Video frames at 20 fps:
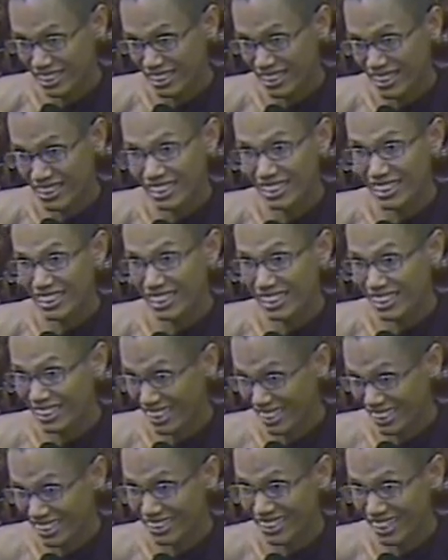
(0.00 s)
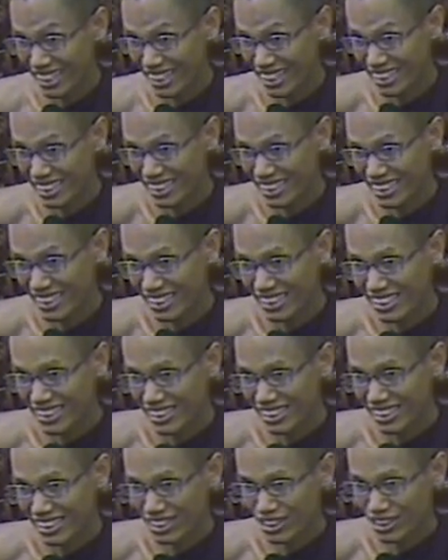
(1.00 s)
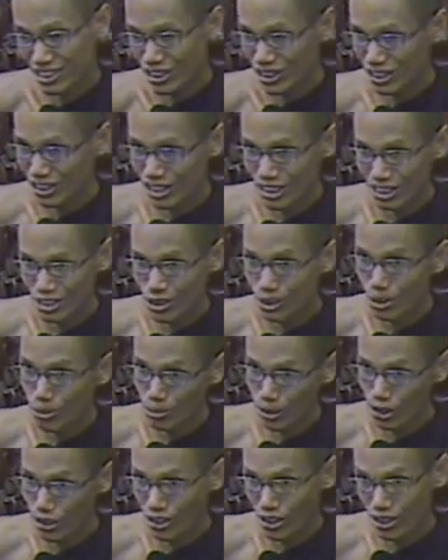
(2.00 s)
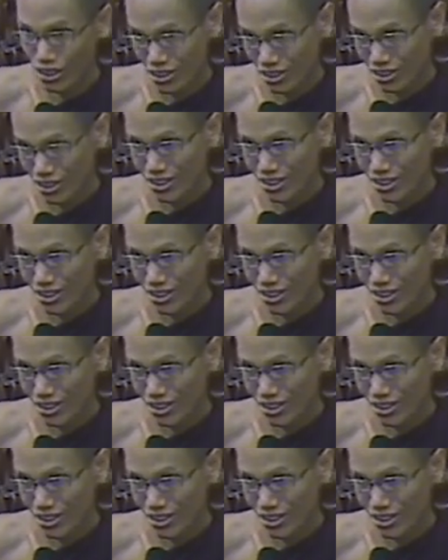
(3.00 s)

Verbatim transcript: stealing, like that. So no more,